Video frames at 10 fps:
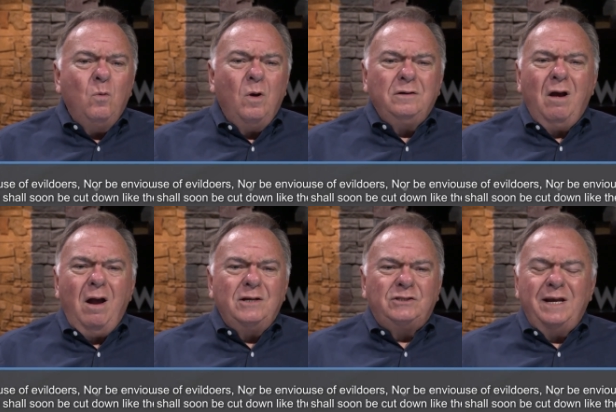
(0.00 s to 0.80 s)
What
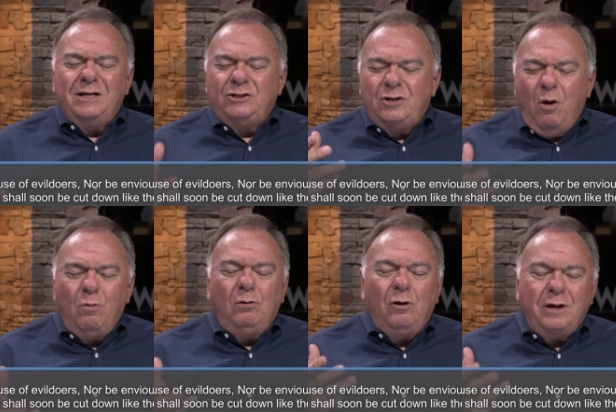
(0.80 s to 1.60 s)
God is saying is
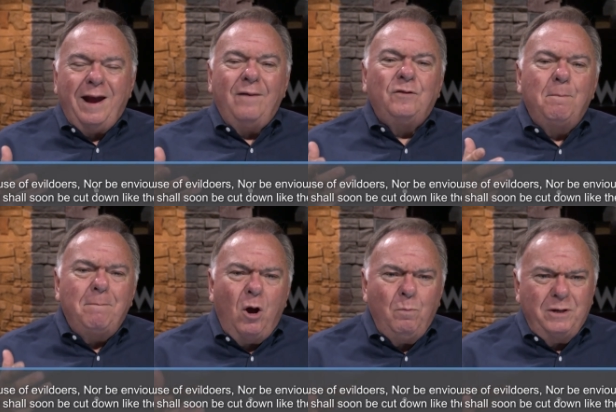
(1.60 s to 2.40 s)
don't look at the
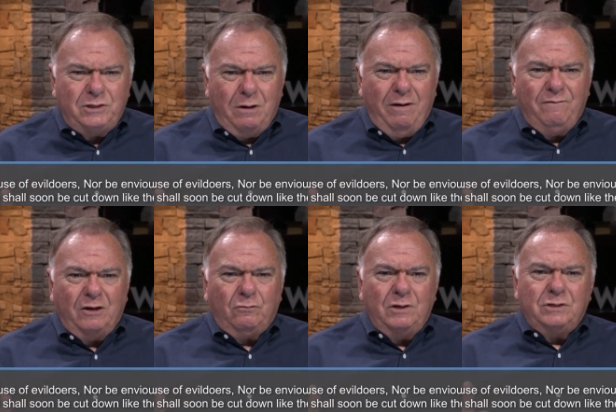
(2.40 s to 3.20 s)
momentary
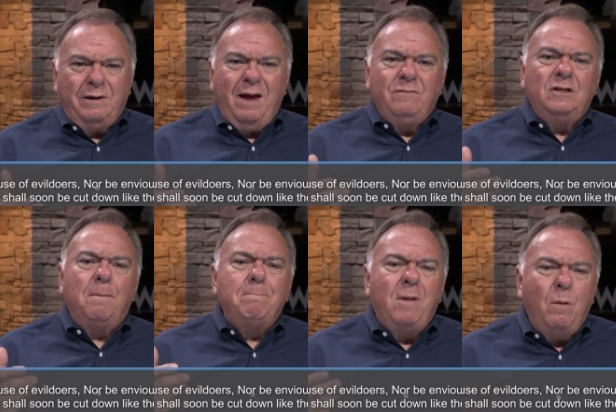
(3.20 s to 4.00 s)
victories they're having,
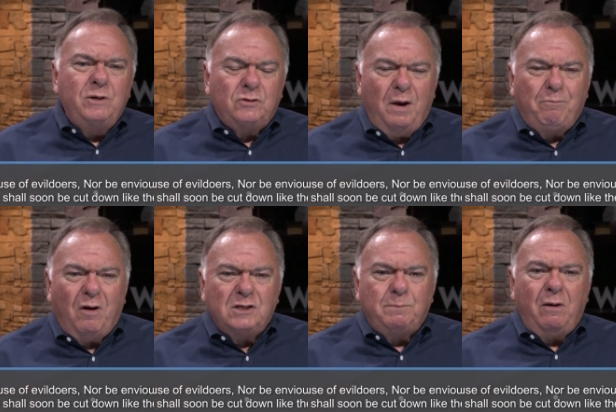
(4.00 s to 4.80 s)
the momentary
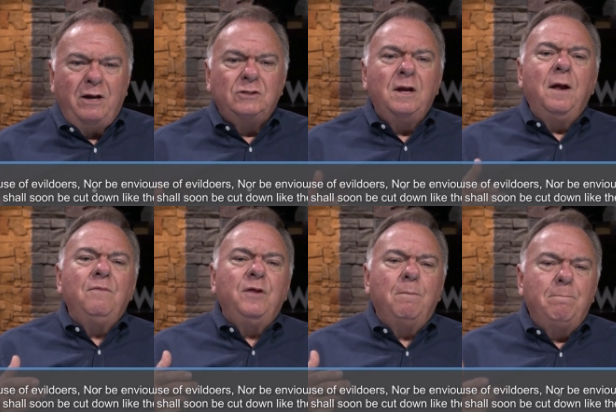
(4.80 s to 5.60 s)
prosperities,
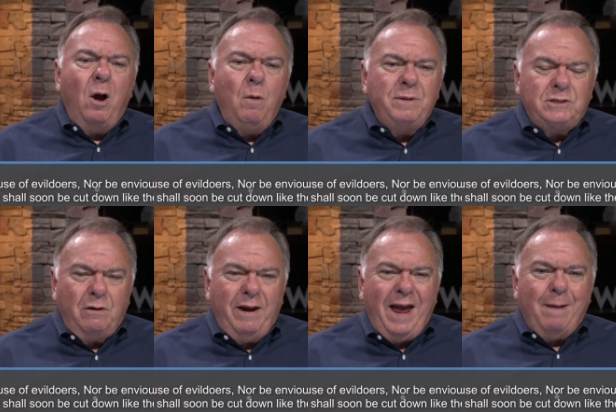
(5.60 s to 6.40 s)
the
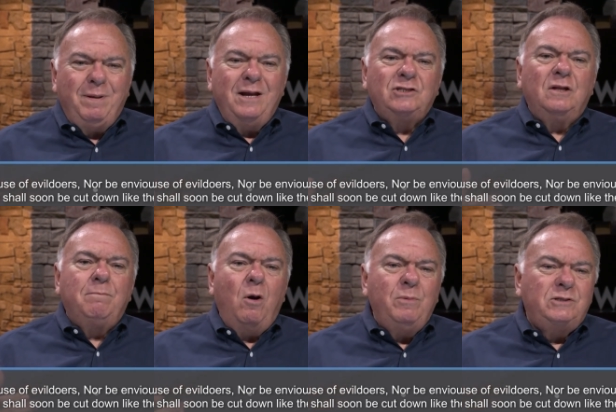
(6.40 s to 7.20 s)
momentary happiness, and the
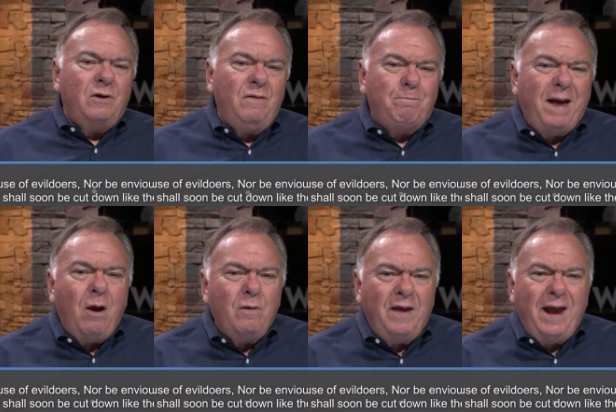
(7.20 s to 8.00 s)
momentary the
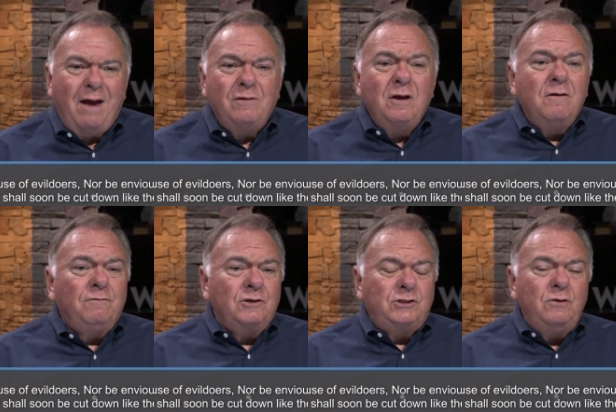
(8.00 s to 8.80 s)
power they have,
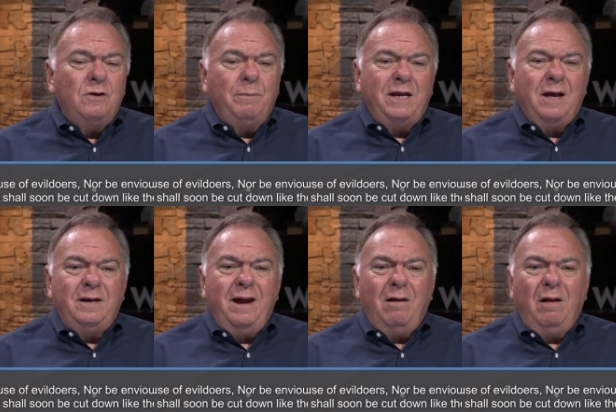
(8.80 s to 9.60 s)
for soon they're going to be
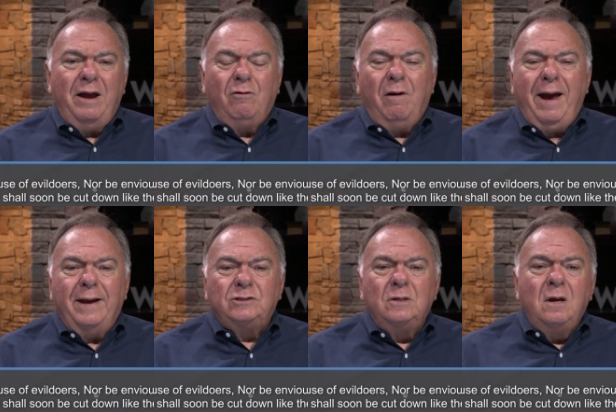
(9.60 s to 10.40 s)
cut down like
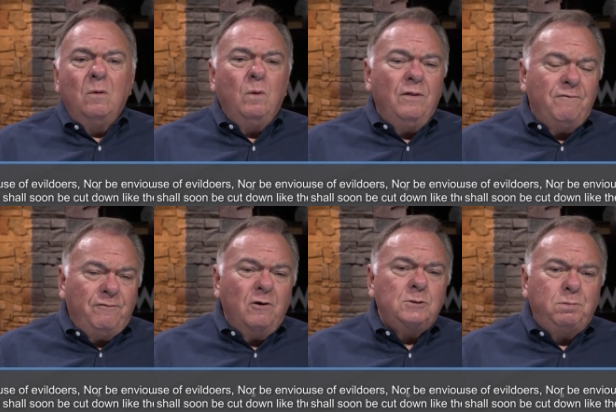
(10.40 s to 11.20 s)
grass. Well, the the
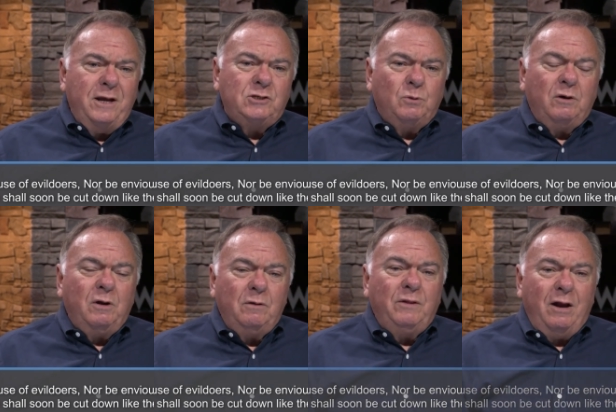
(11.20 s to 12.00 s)
first place where,
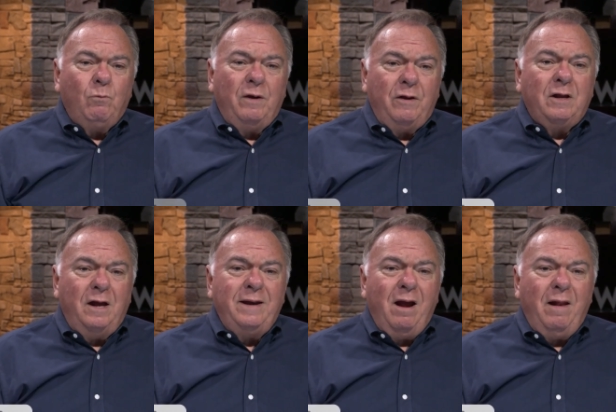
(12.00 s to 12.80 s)
they, where they're
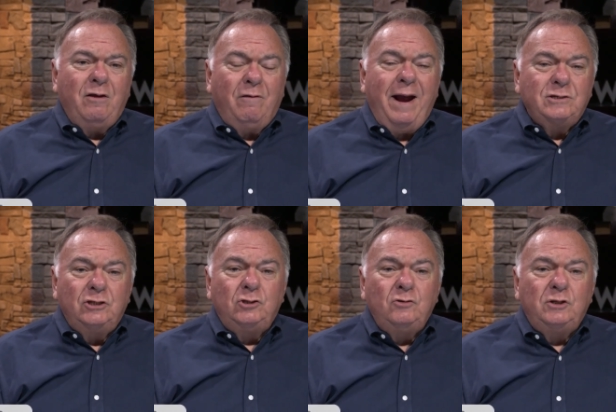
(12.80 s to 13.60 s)
cut down like grass
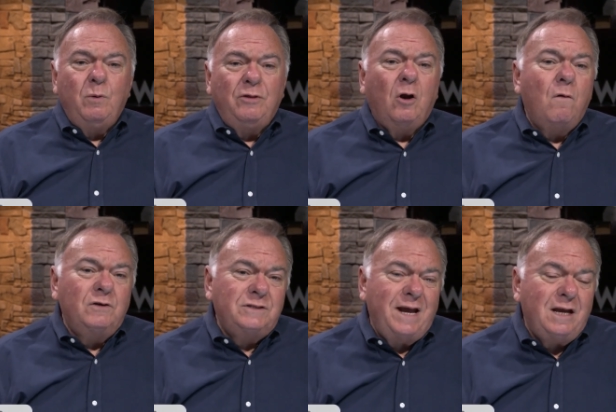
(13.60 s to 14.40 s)
is usually when they're
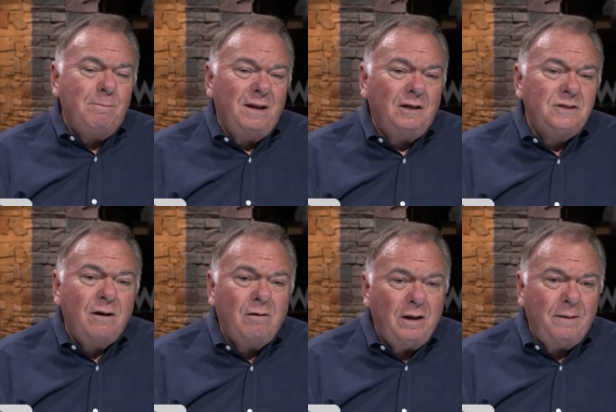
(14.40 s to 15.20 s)
overtaken
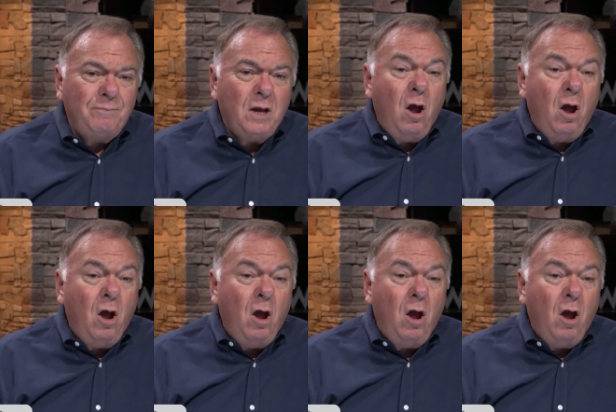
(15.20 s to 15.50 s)
militarily.